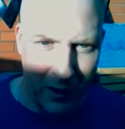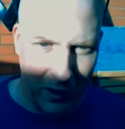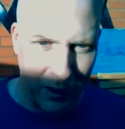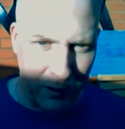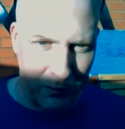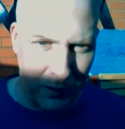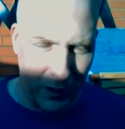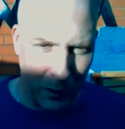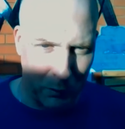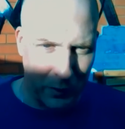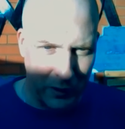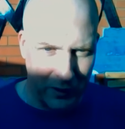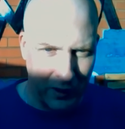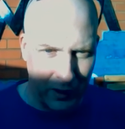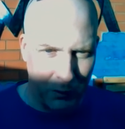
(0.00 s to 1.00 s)
I really
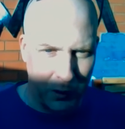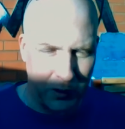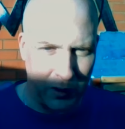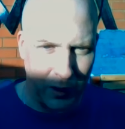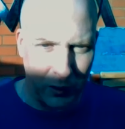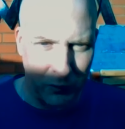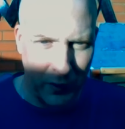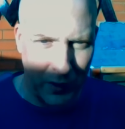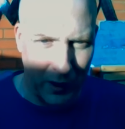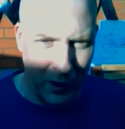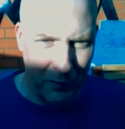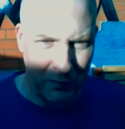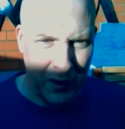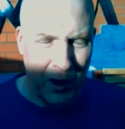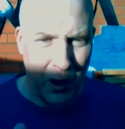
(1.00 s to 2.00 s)
appreciate you watching this video.
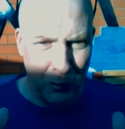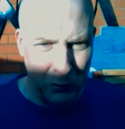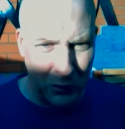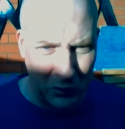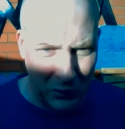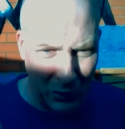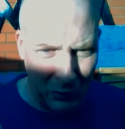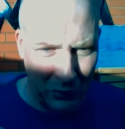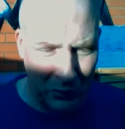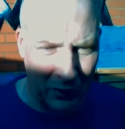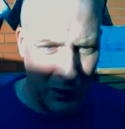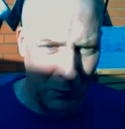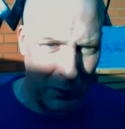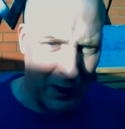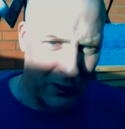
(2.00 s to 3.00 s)
I'm so sorry
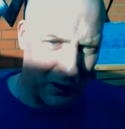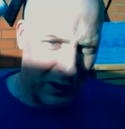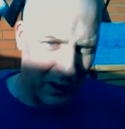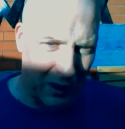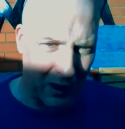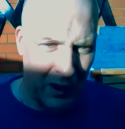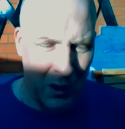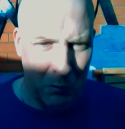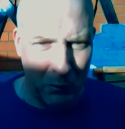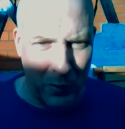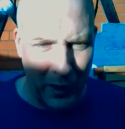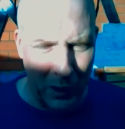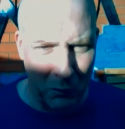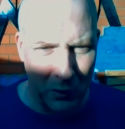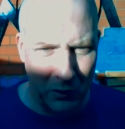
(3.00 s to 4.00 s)
about the
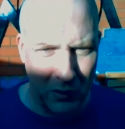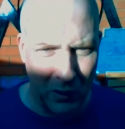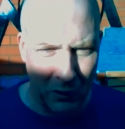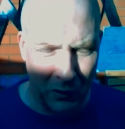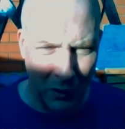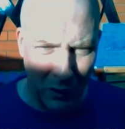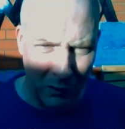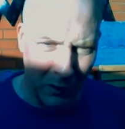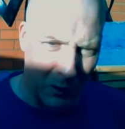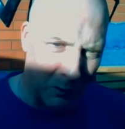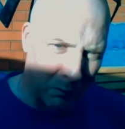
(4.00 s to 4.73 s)
palette wood tutorial.